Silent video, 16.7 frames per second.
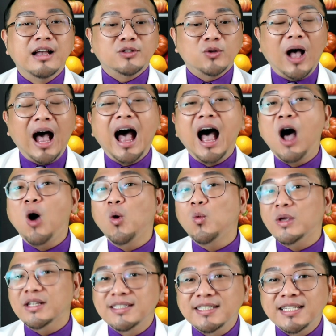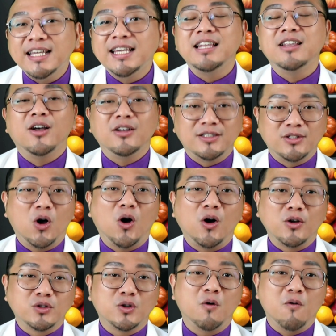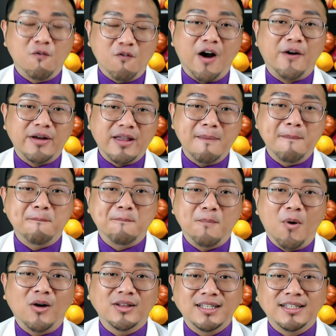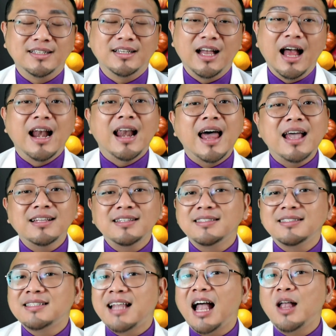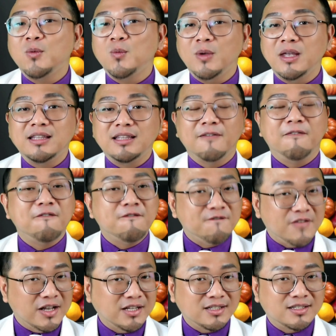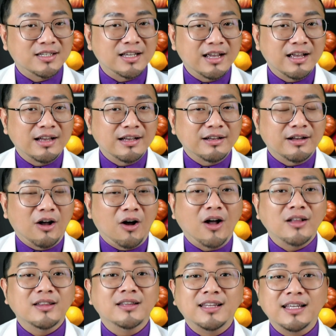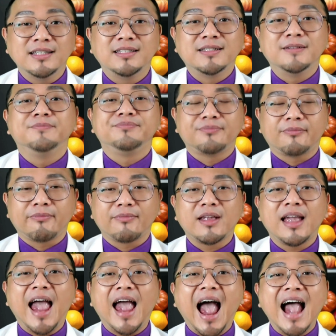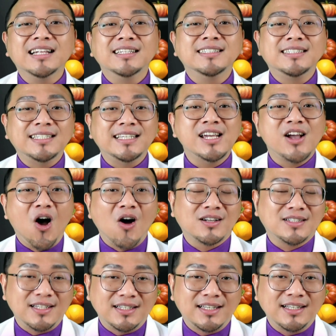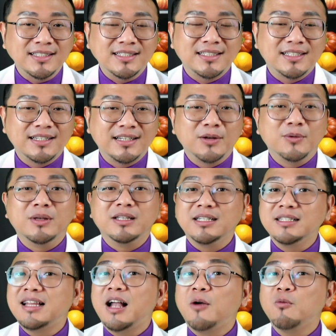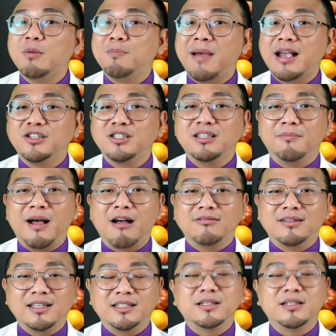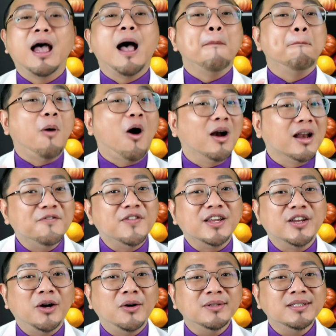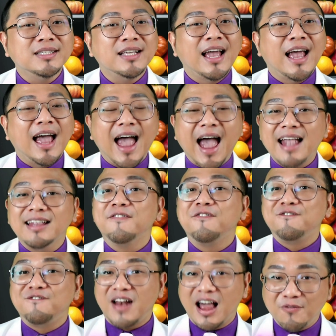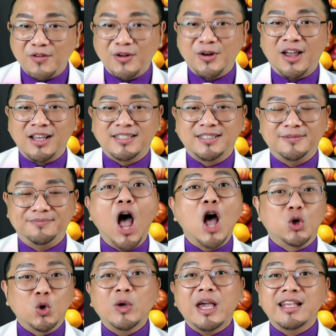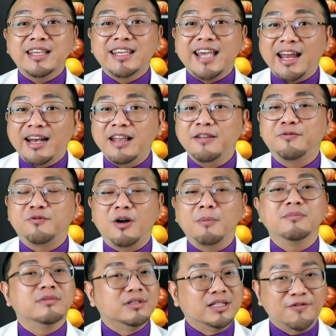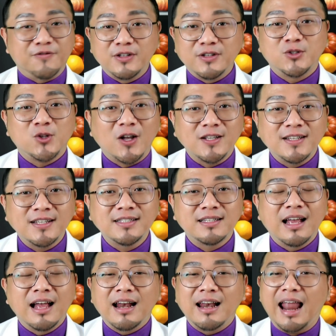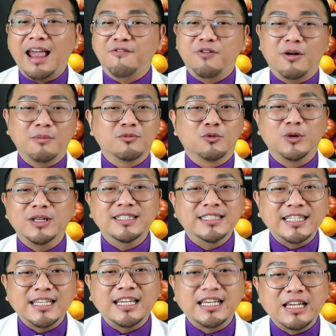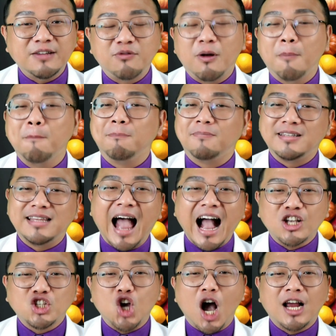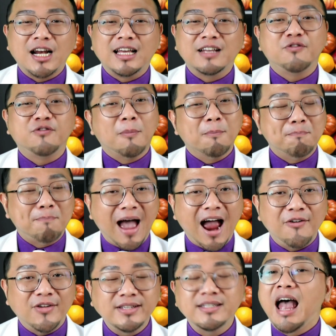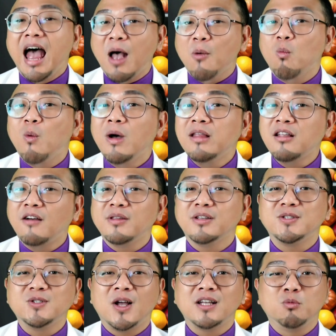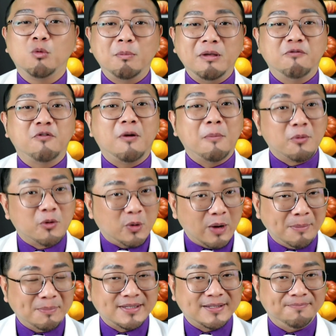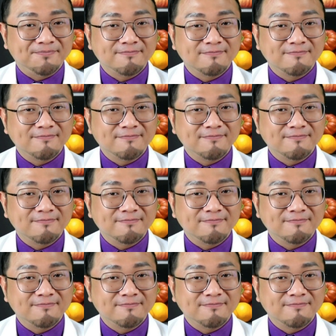So how we take it is also very important. Let us start with the first on this antioxidants. Just now we mentioned about these polyphenols and flavonoids. You can get it from different sources, like from green tea, from dark chocolate, from berries, and one of the sources will be from grapes.